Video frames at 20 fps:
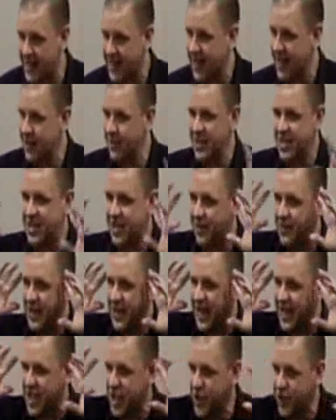It's going to be
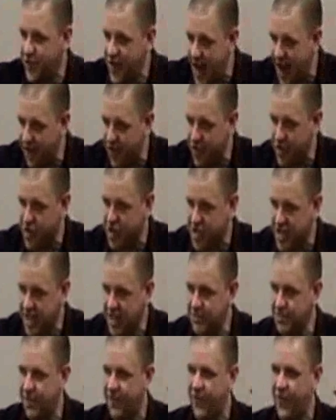something like you've never
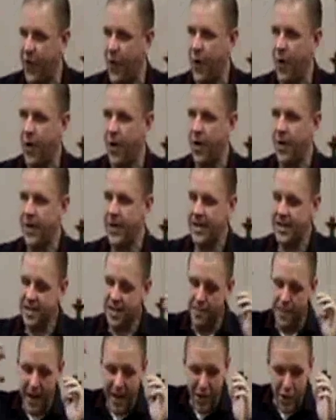seen before.
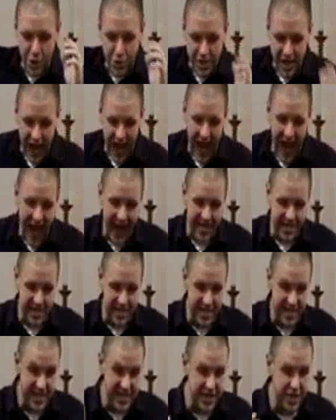Somebody who dies
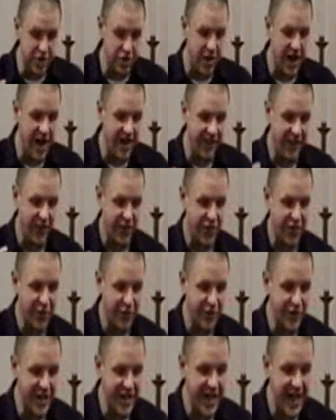and is in the ground for
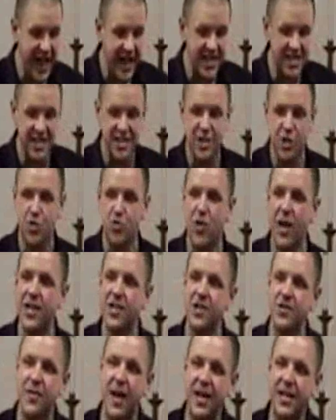three days and is
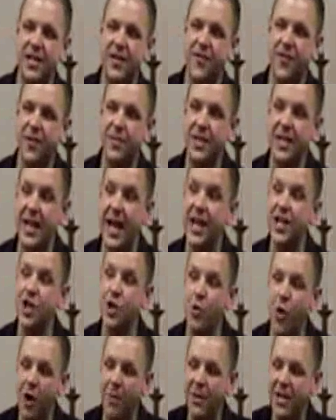resurrected from the dead.
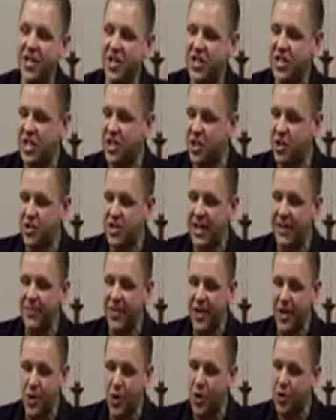You want me just to do
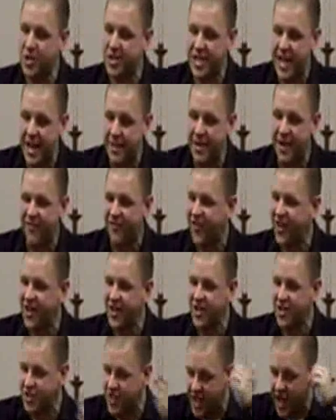something cool, snap my
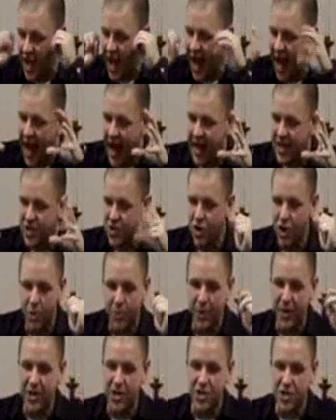fingers, eyes are
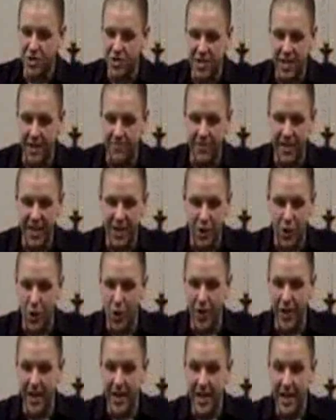open, or do something
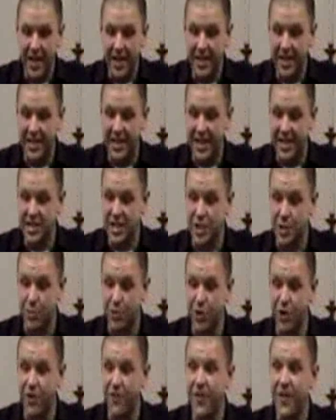cool that, that that's this
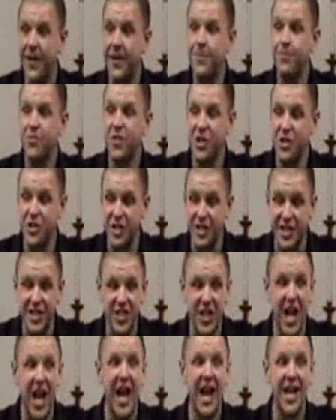proof. There's a
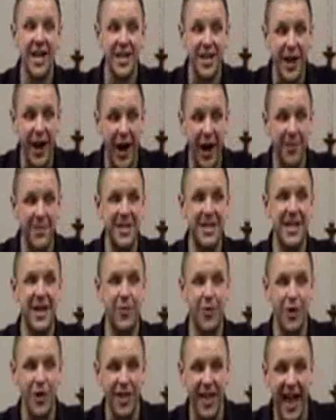sign coming
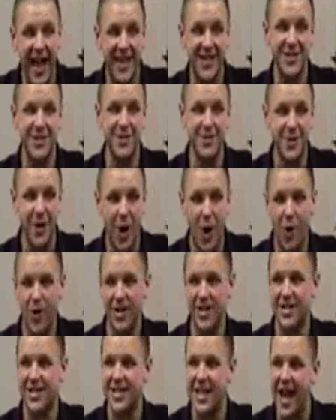that will let you know
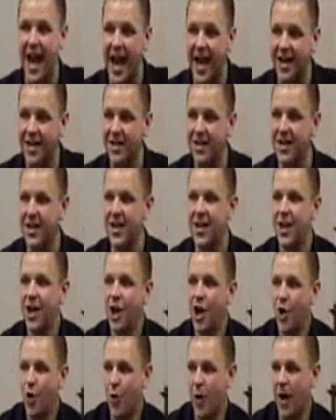exactly
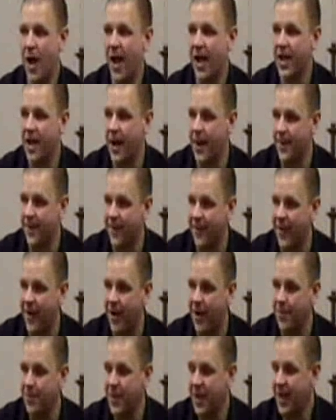where I come
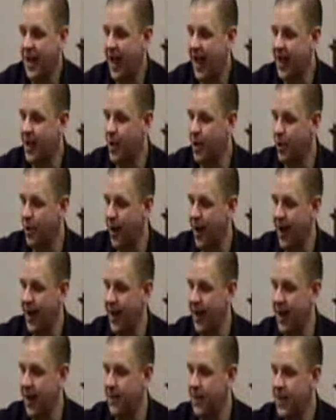from and who I
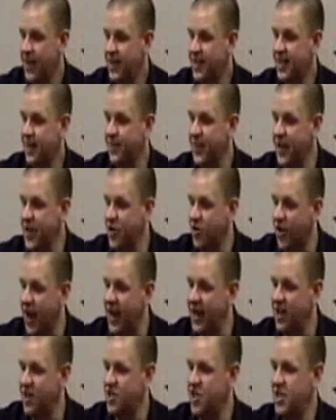am something
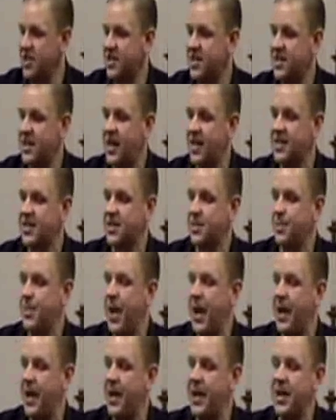greater, Jesus says,
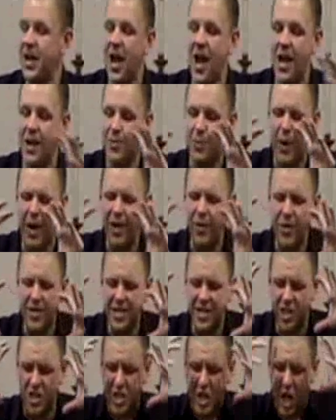may not, probably
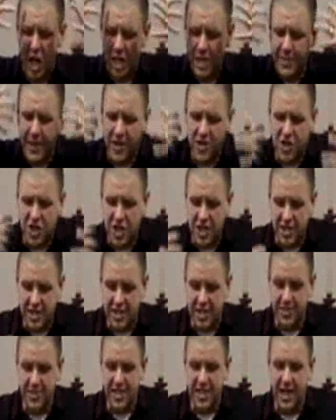wasn't just talking about
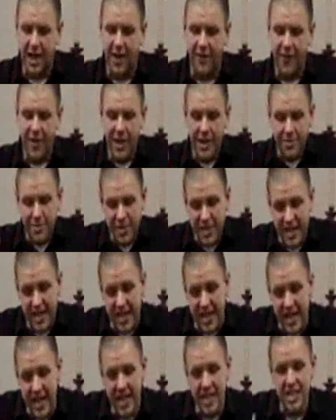Jesus himself, but the
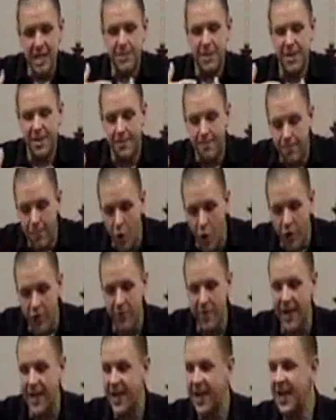kingdom and the
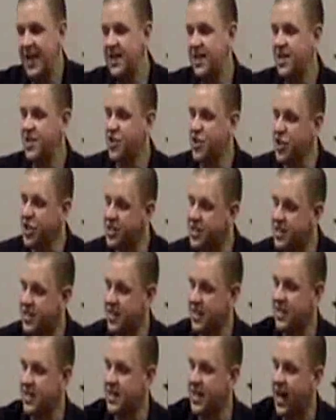movement that
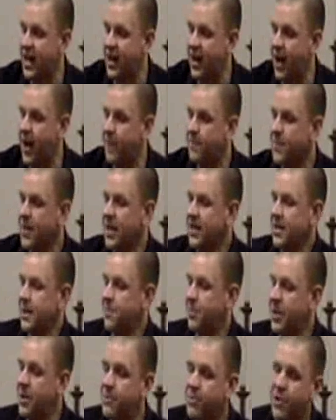Jesus has set up,
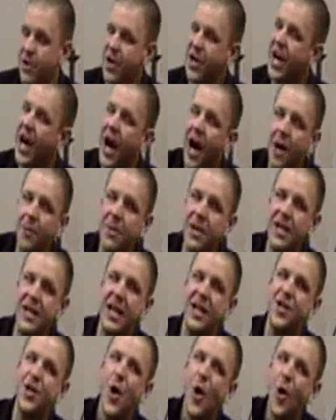that people are coming
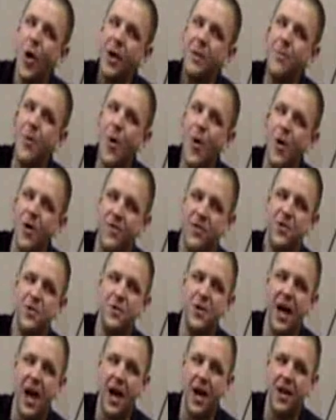and knowing more of who
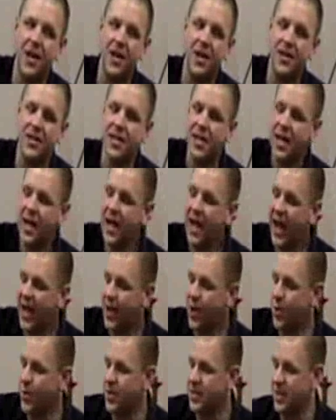God is
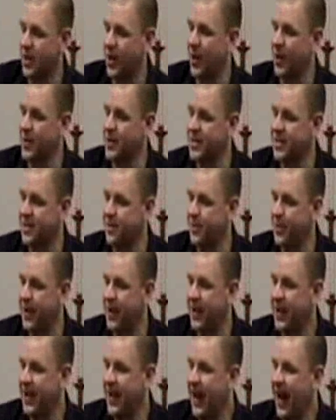and who he's called us to
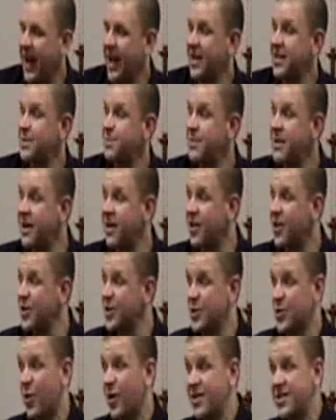be. Uh, his
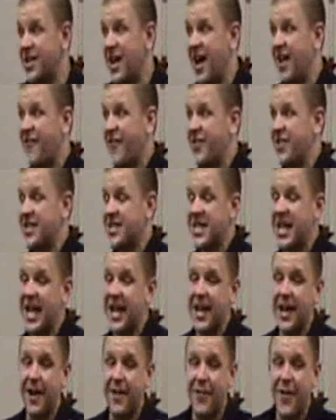miracles weren't done for the
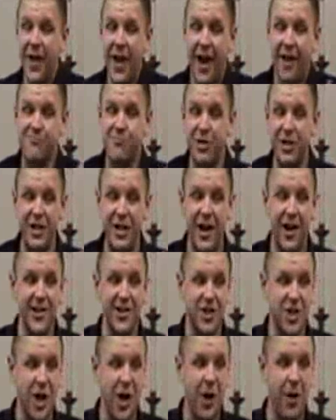sake of, of putting on
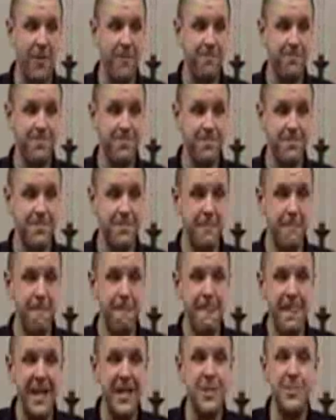a show.
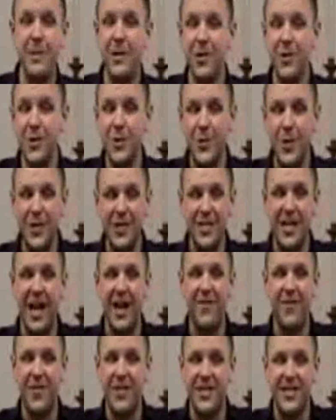His miracles weren't
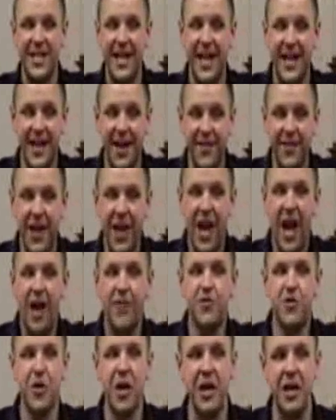done for the sake of,
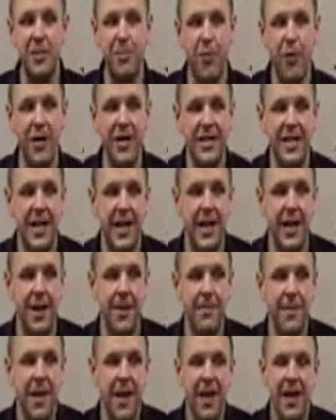of trying to point to
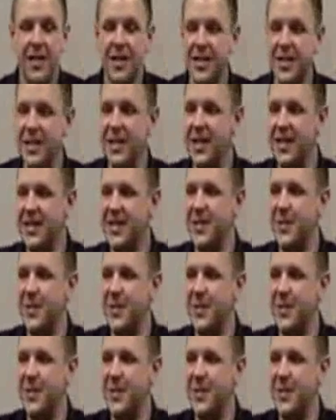him. Listen to this.